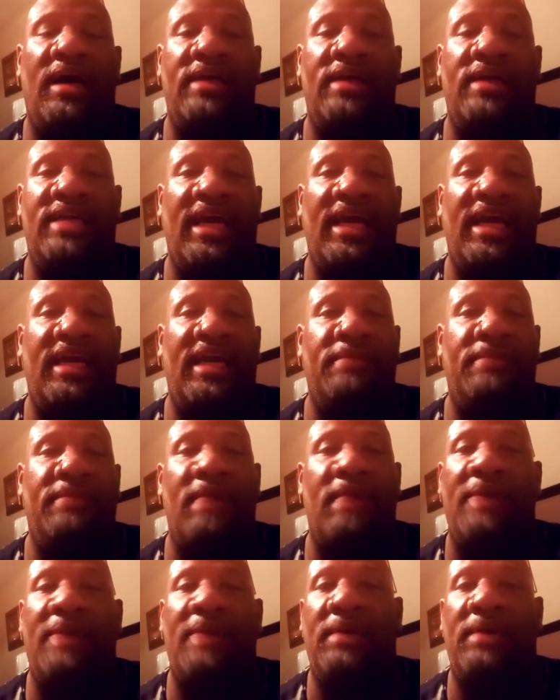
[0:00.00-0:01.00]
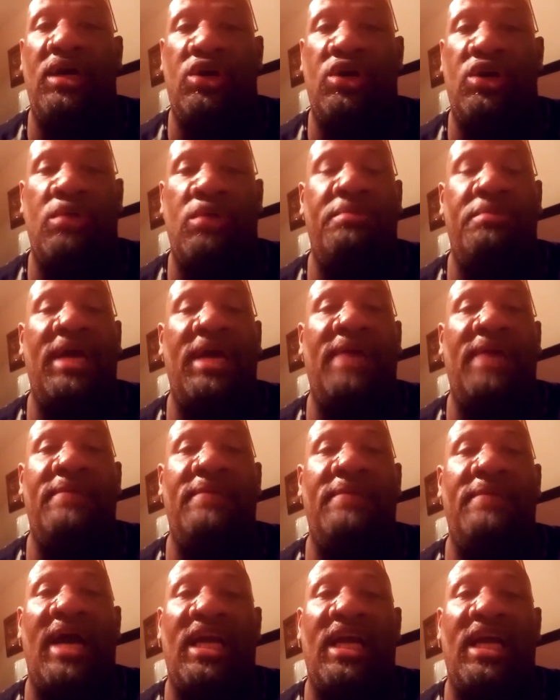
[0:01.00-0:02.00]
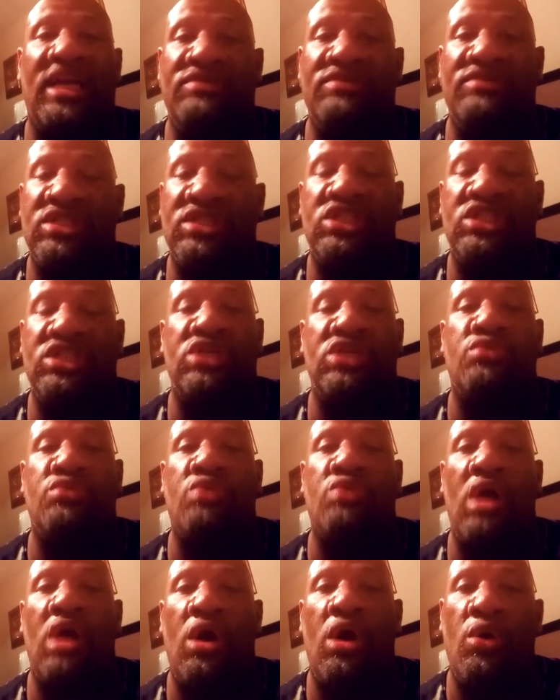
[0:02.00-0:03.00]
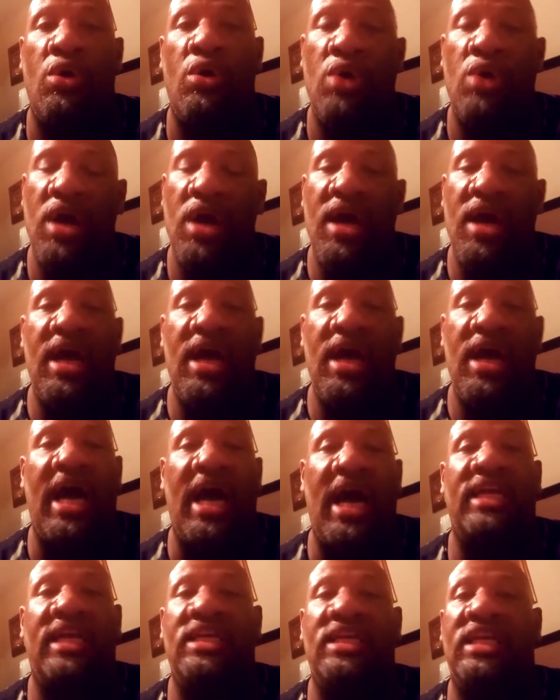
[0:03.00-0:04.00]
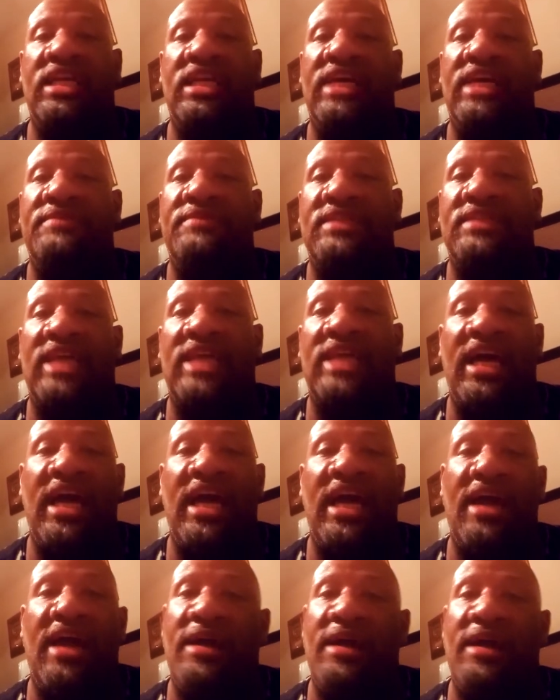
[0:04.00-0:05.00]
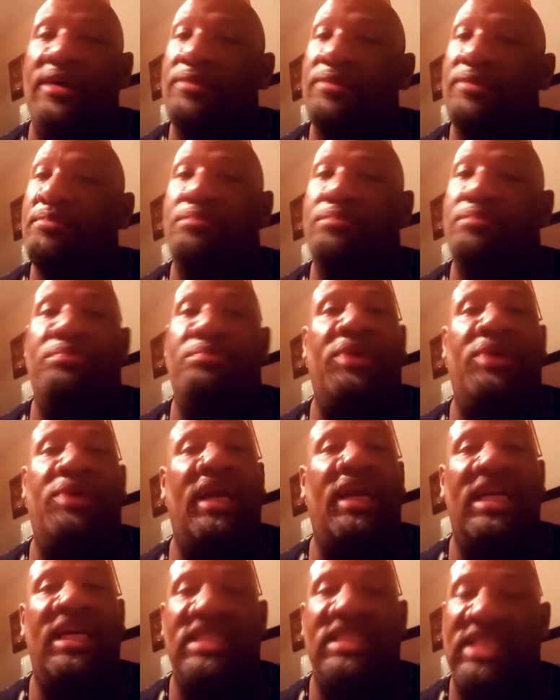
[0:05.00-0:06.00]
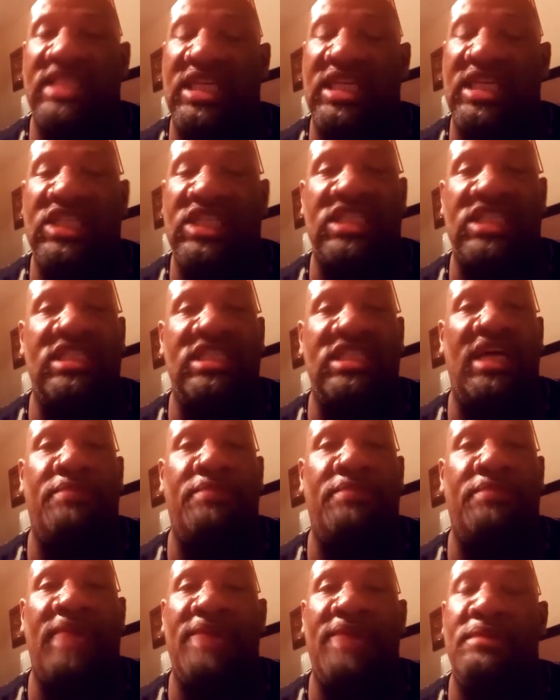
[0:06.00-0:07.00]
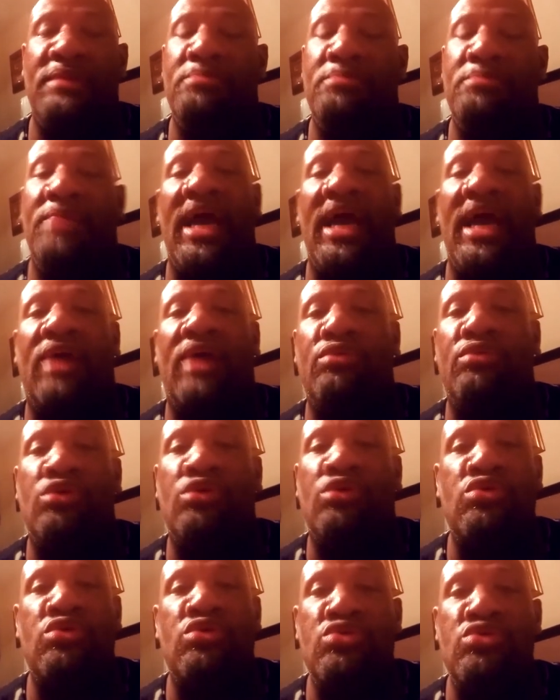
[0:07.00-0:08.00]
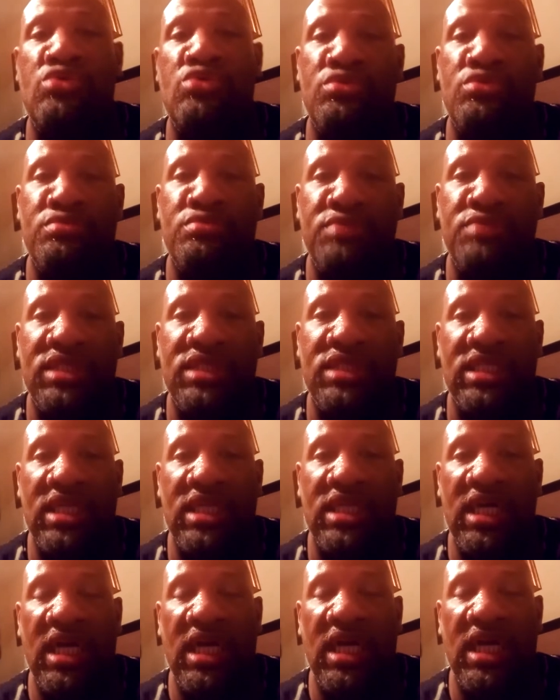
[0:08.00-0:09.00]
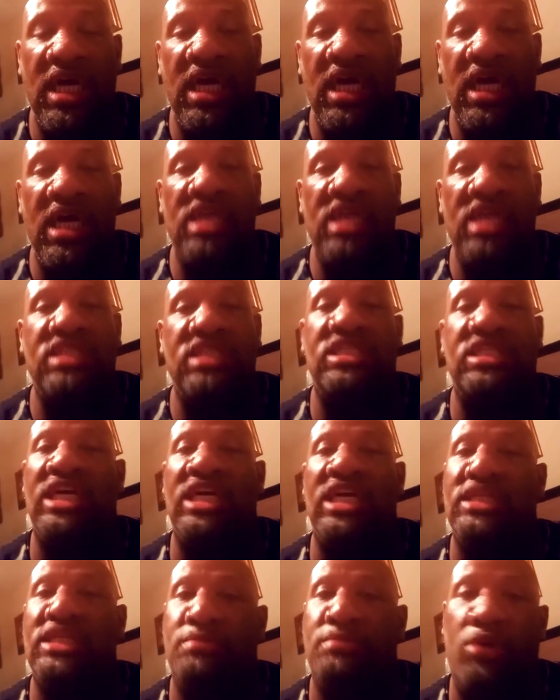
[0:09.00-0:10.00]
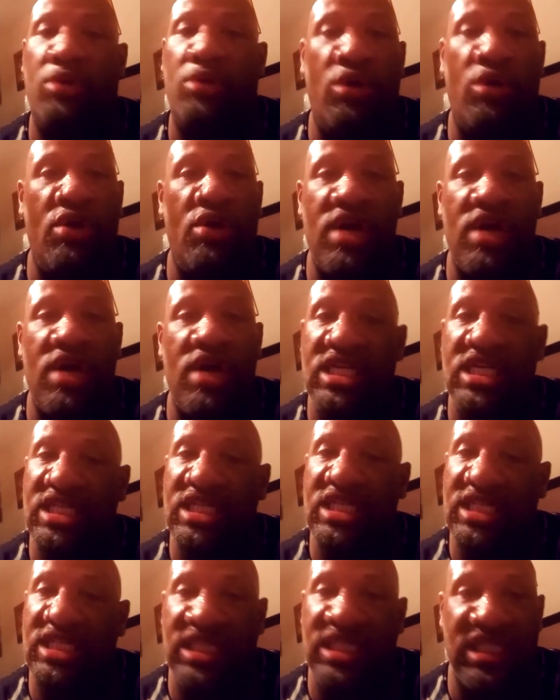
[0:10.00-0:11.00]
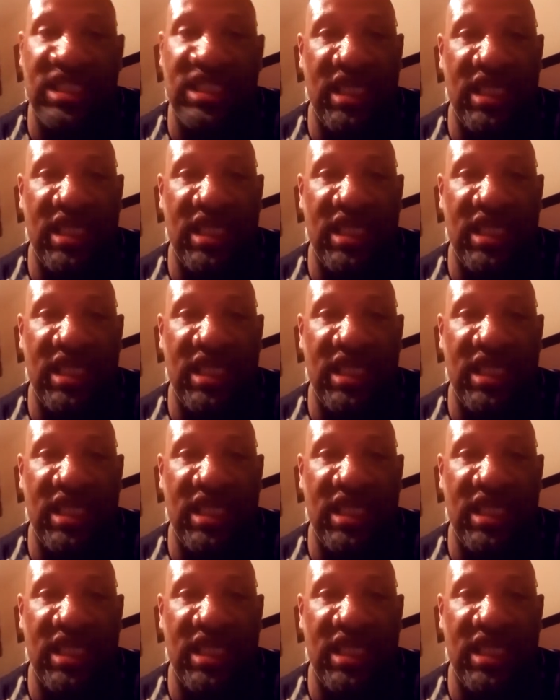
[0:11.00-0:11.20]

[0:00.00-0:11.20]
daddy, mama, uncle, baby, I give it to you raw. I done did everything plus the kitchen sink, baby. Back rooms, sex parties,